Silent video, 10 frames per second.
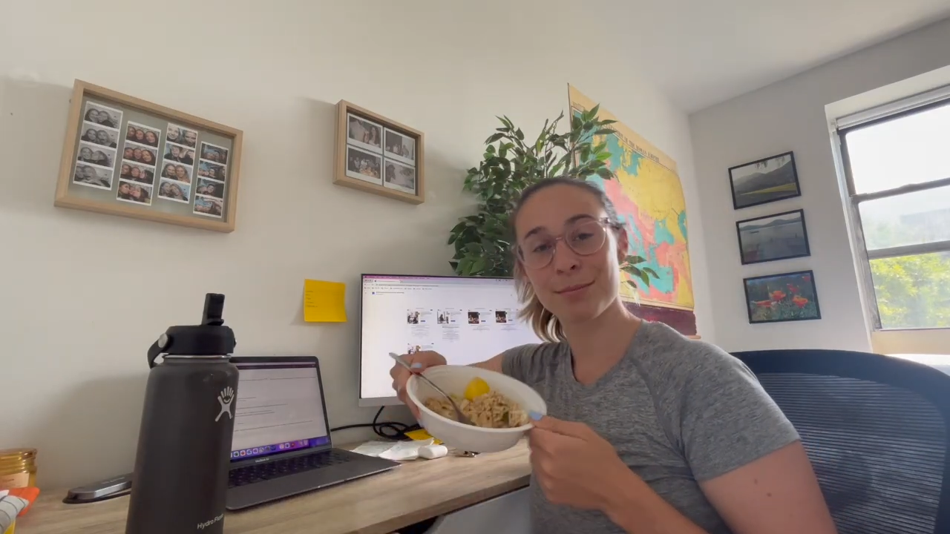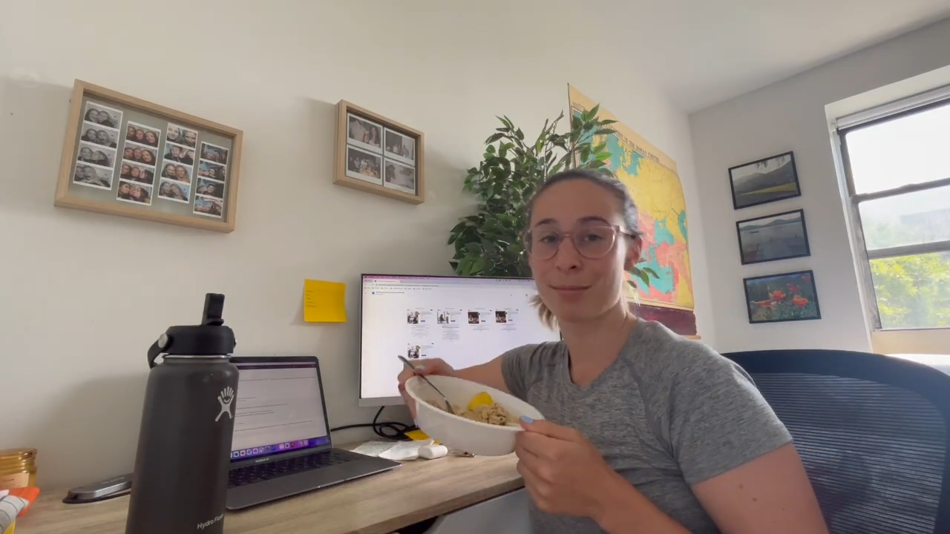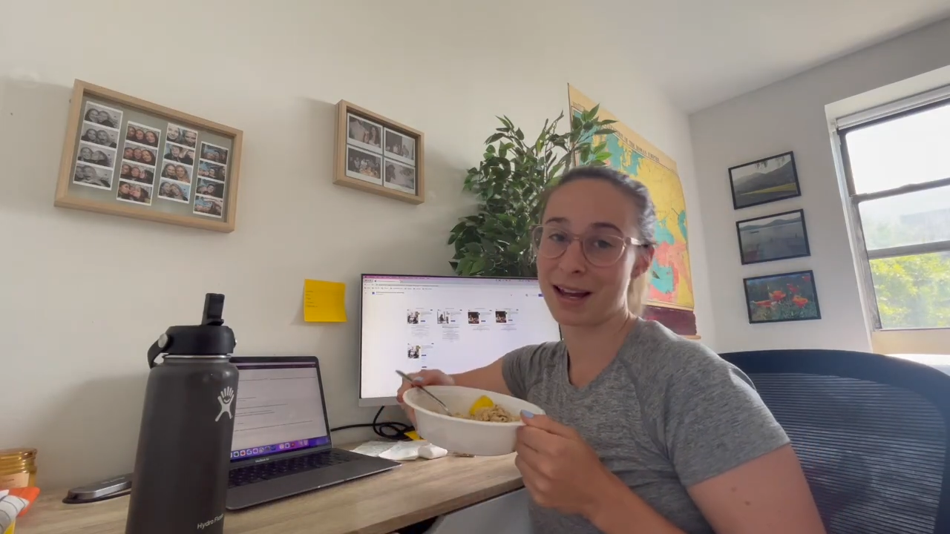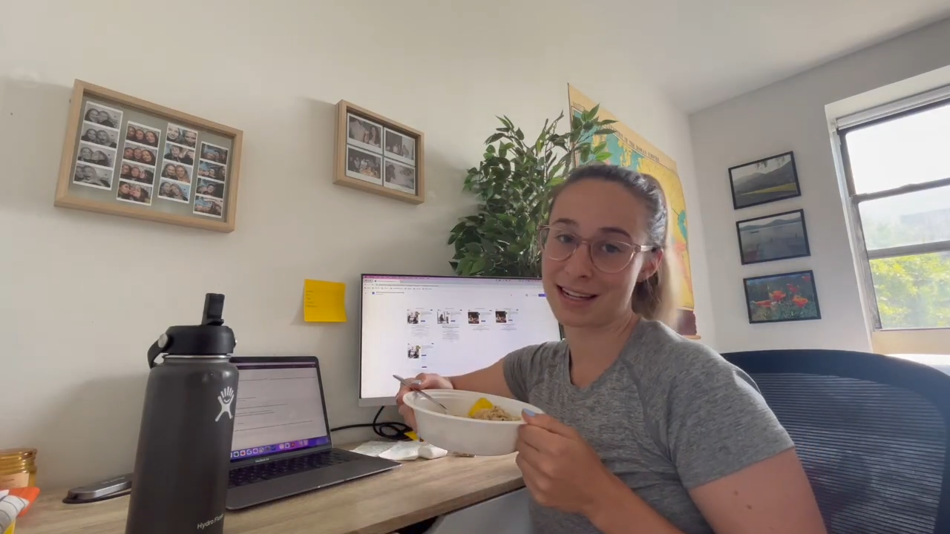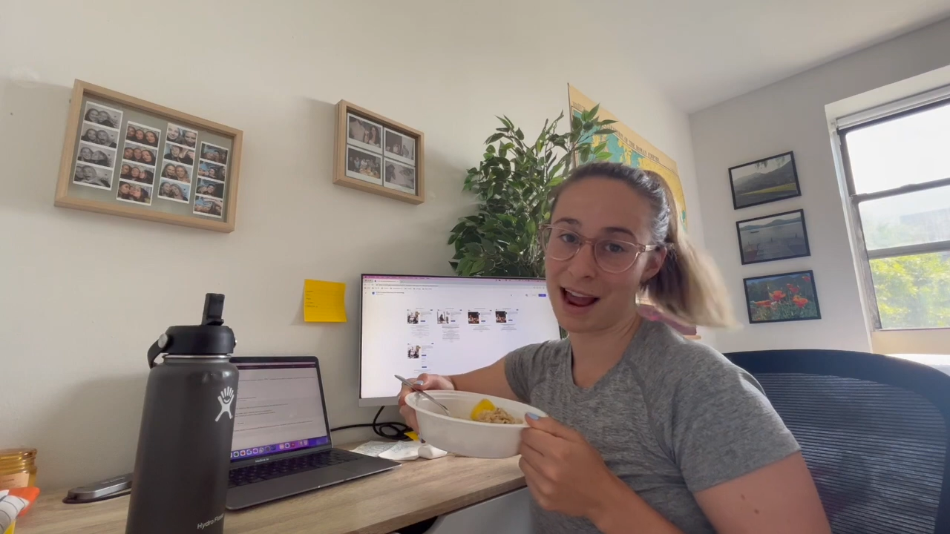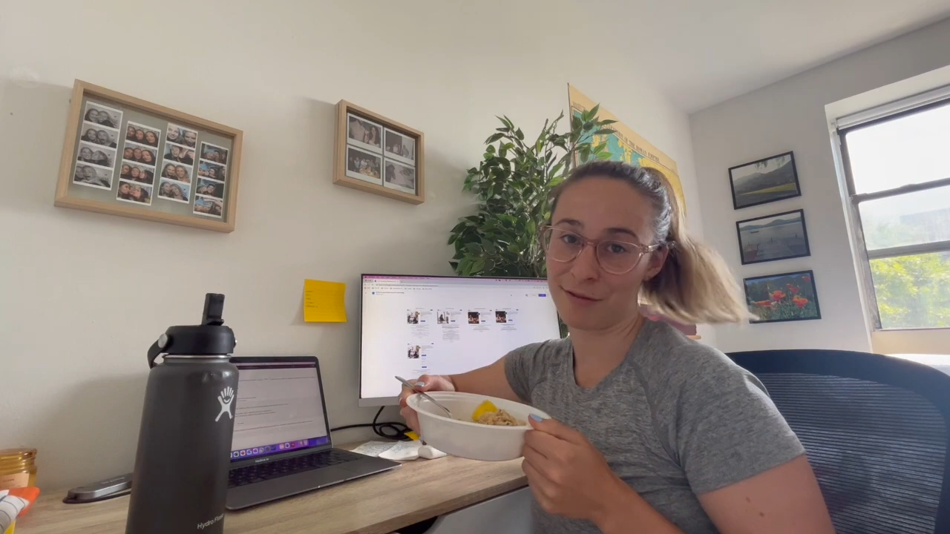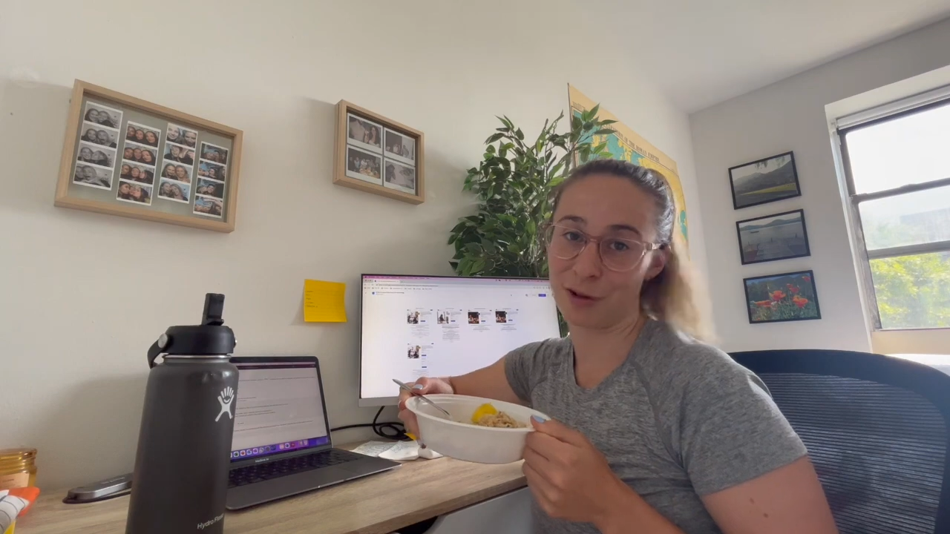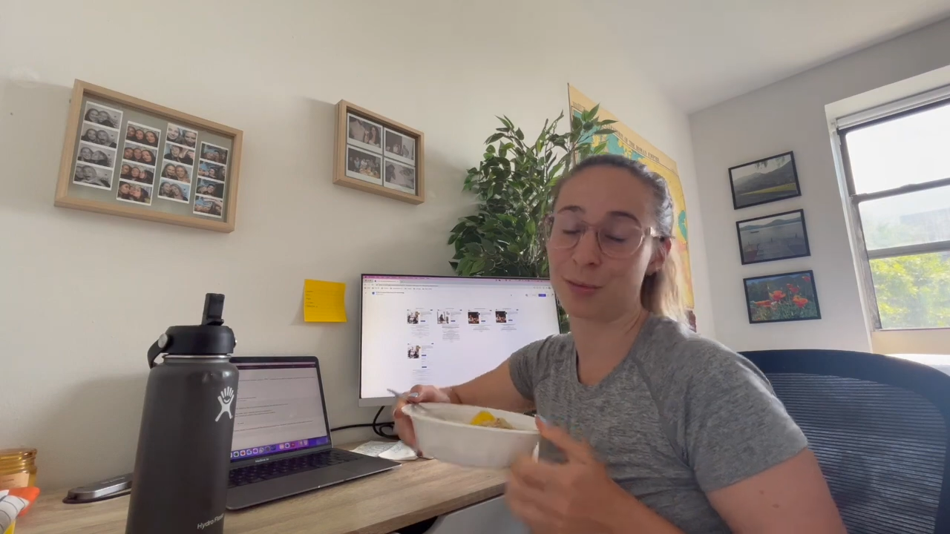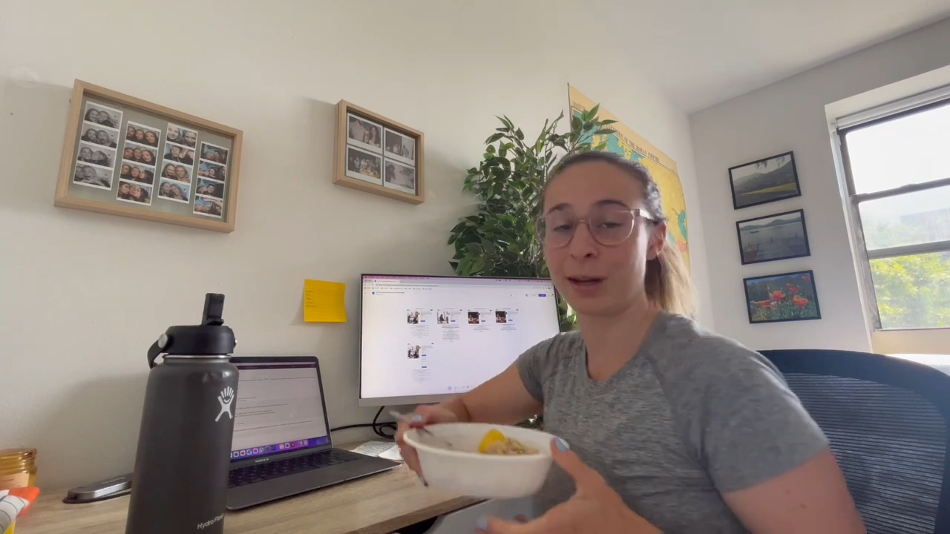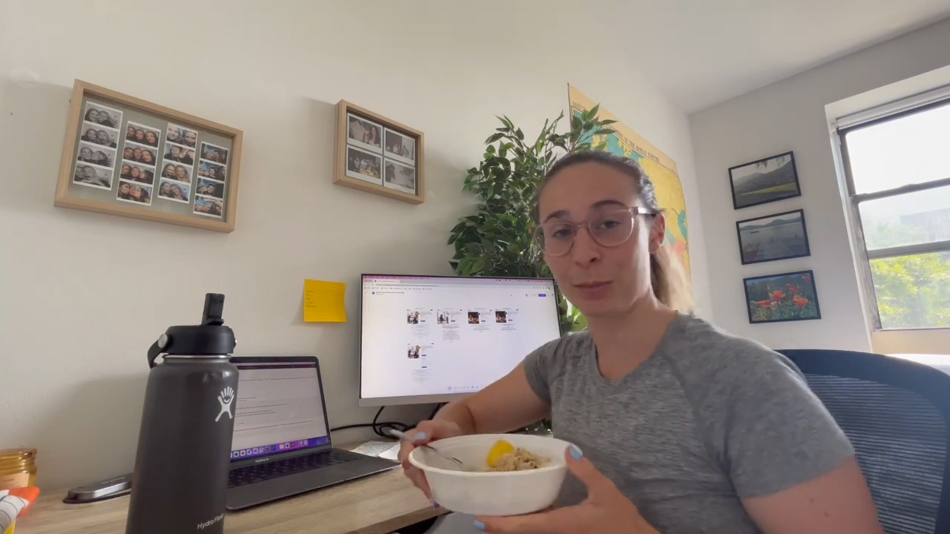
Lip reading: my Thai food meal